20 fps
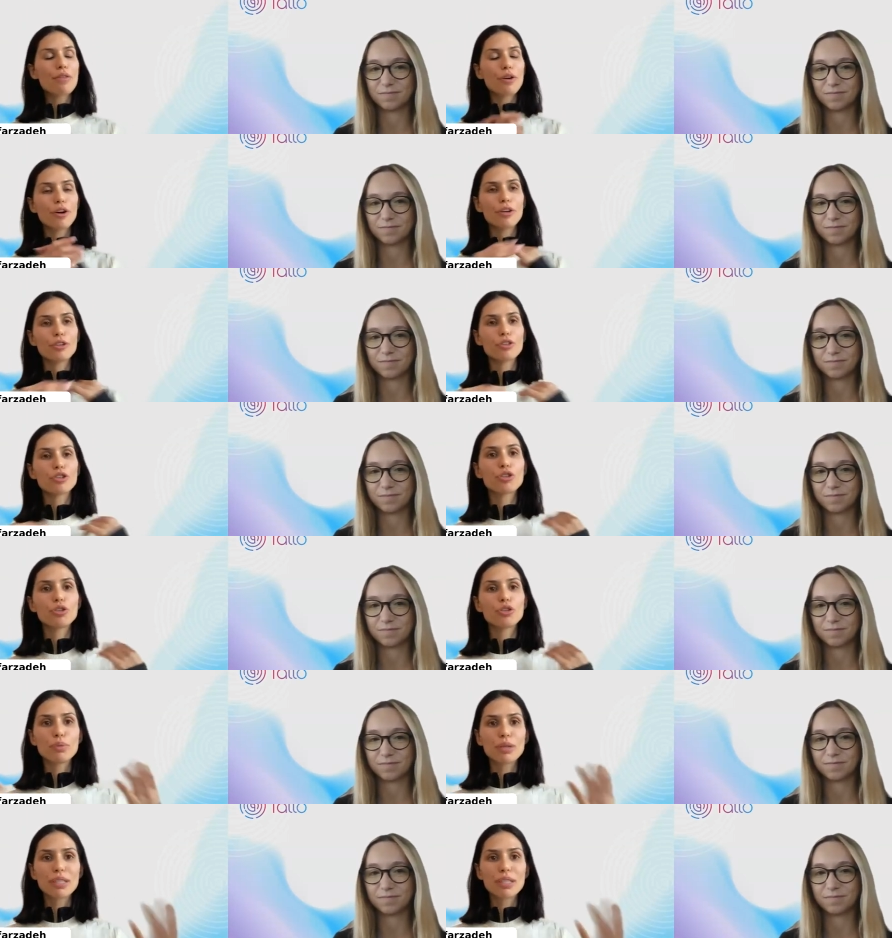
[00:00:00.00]
Speaker 1: or
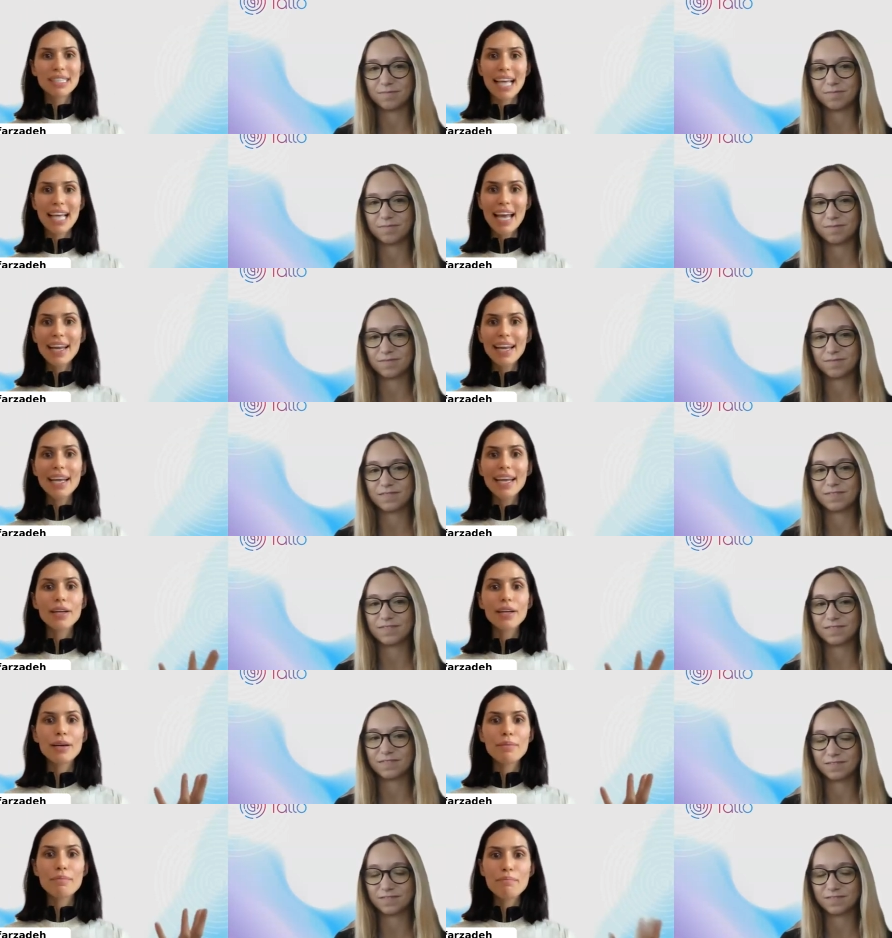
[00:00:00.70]
to present
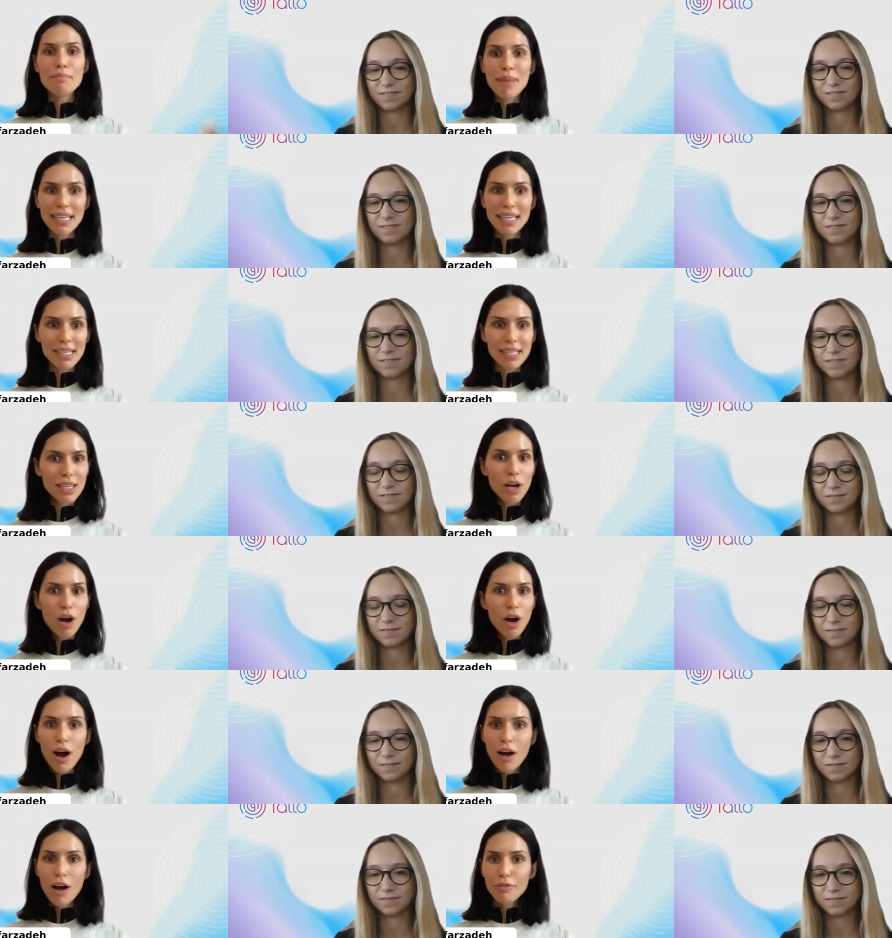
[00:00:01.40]
an
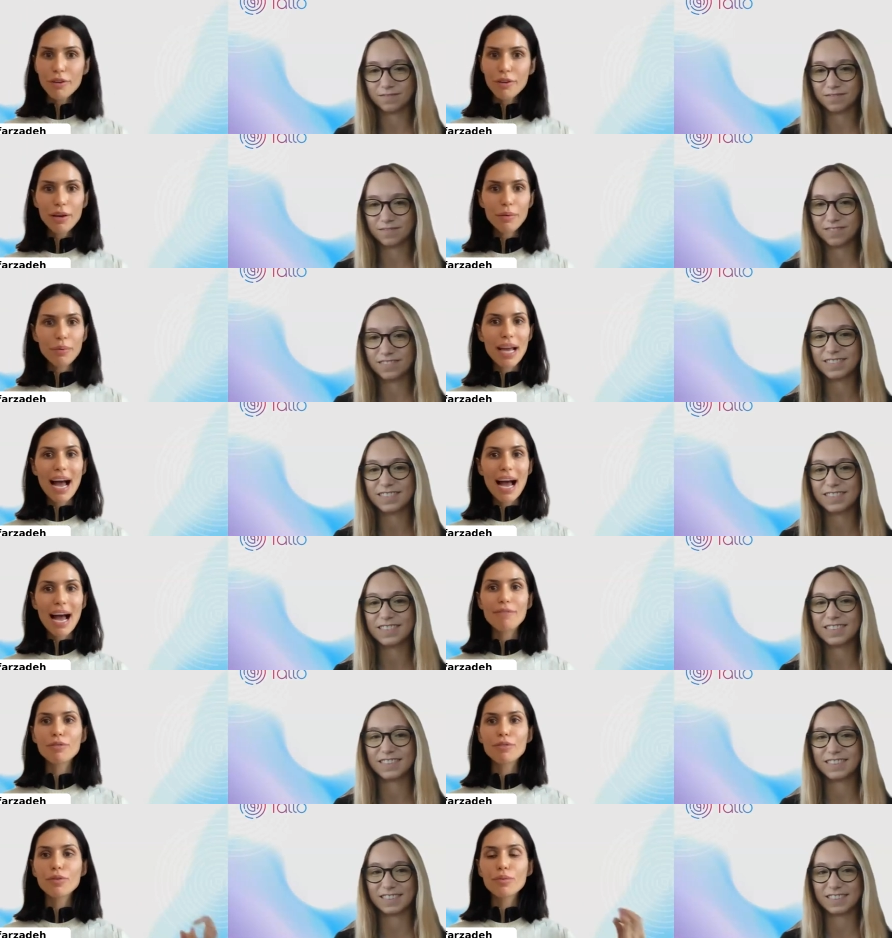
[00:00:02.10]
amazing offer that
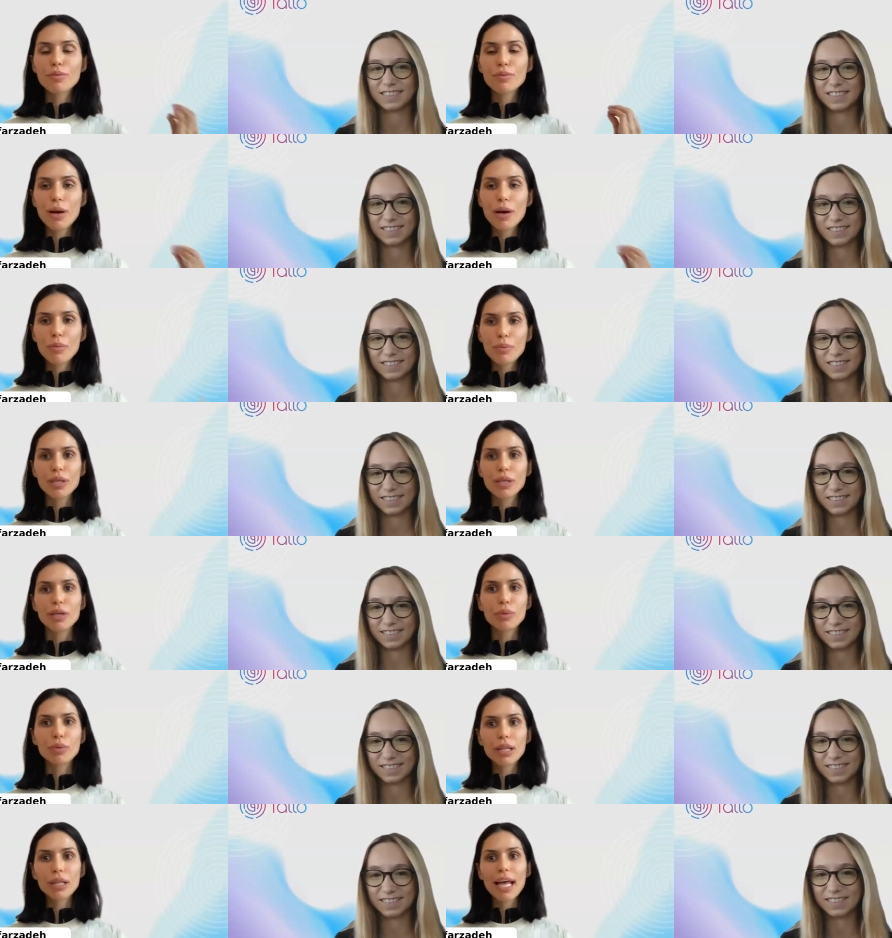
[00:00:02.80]
we have that
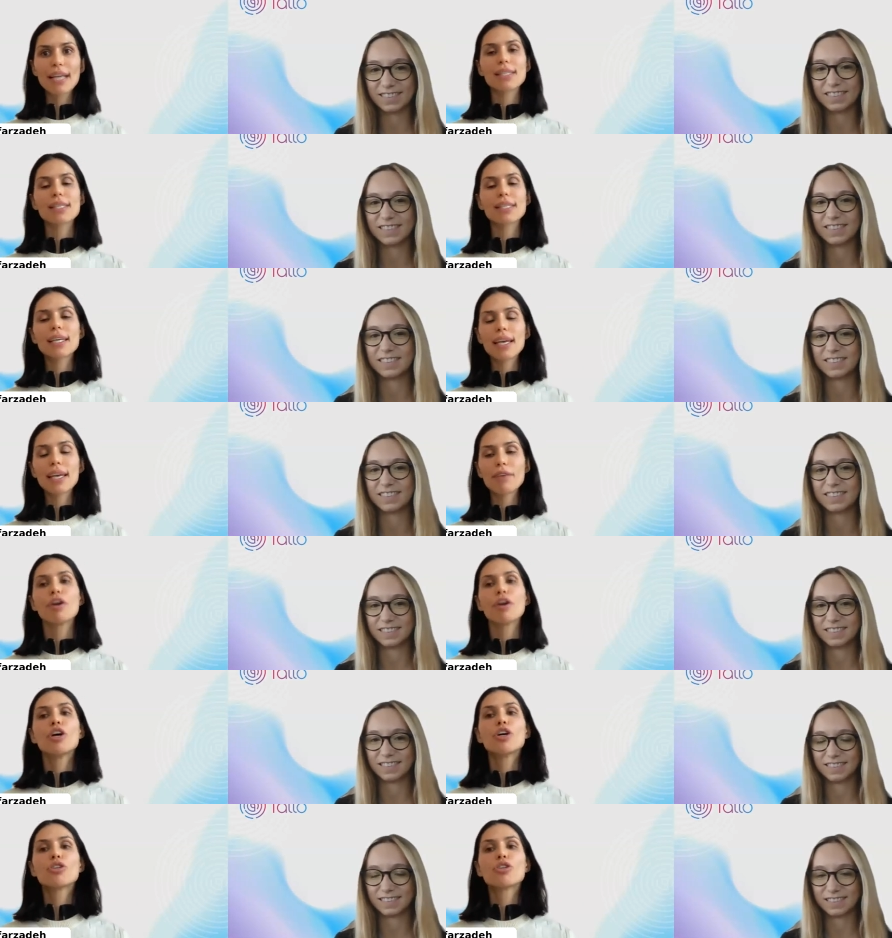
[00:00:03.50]
we would like to
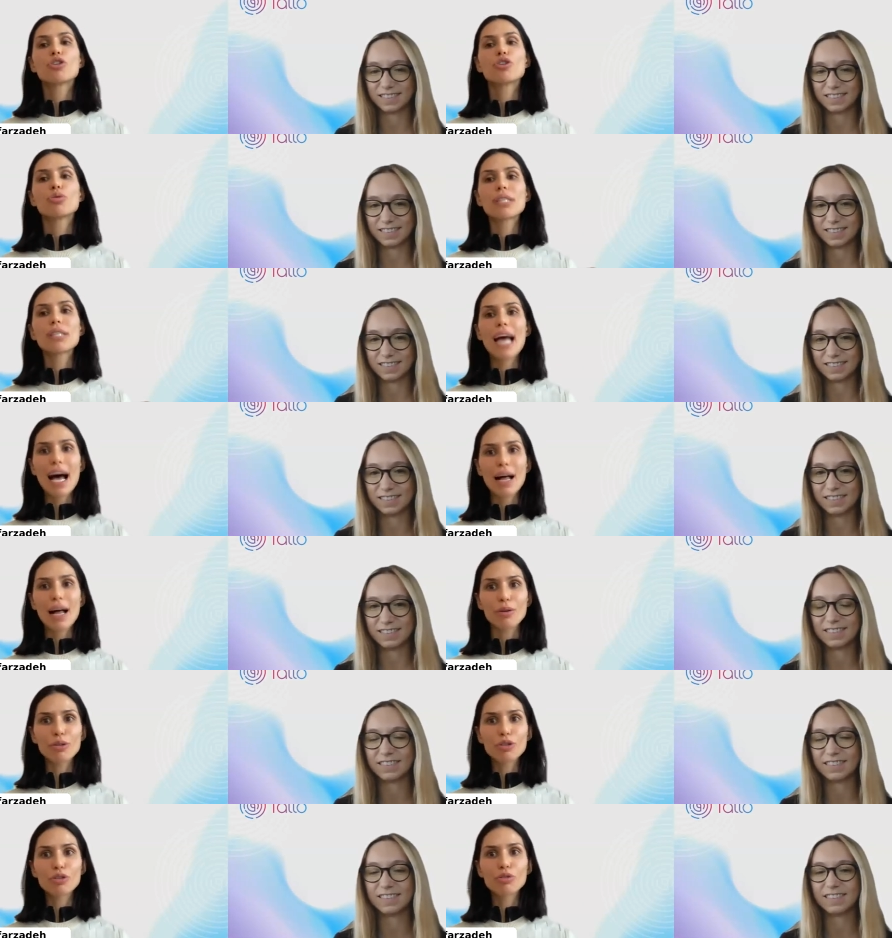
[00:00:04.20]
give to
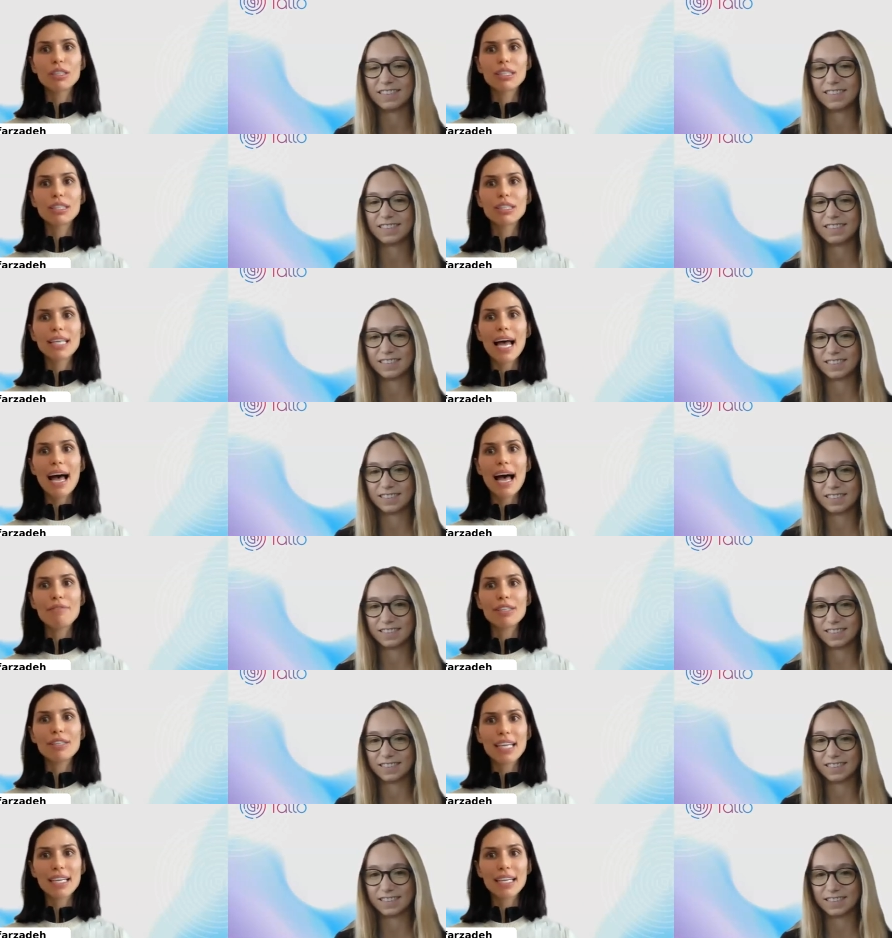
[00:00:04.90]
Tallo students
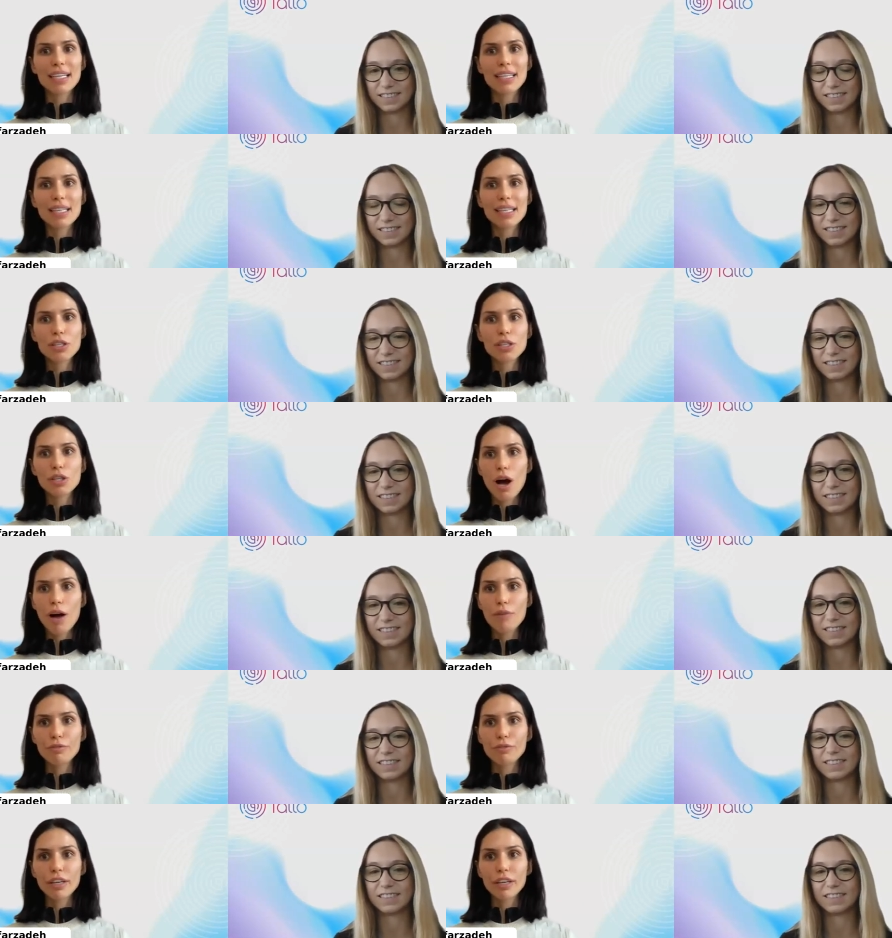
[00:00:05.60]
that have attended
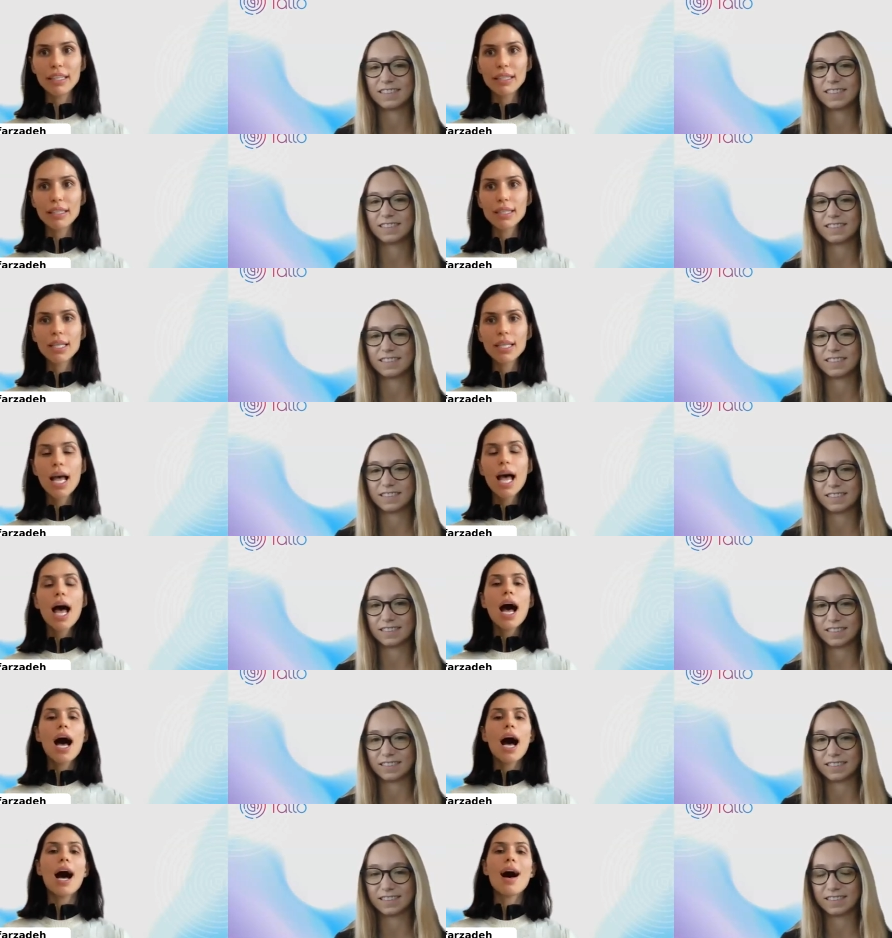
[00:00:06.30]
this
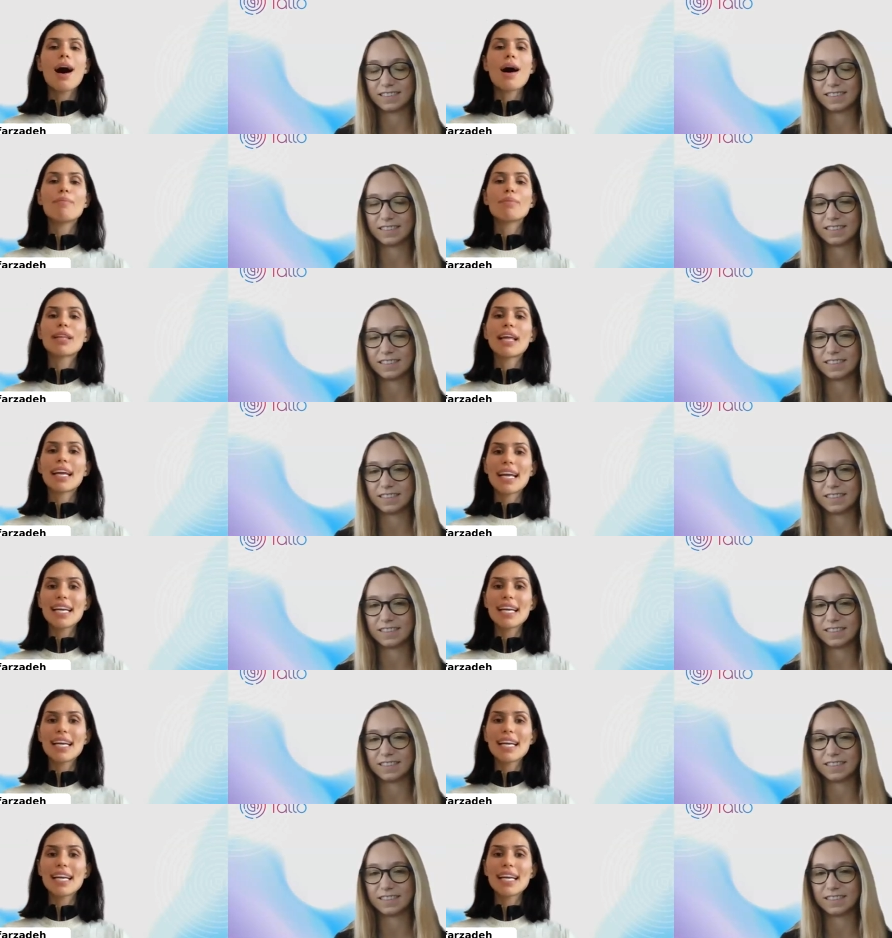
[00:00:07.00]
conference. Um,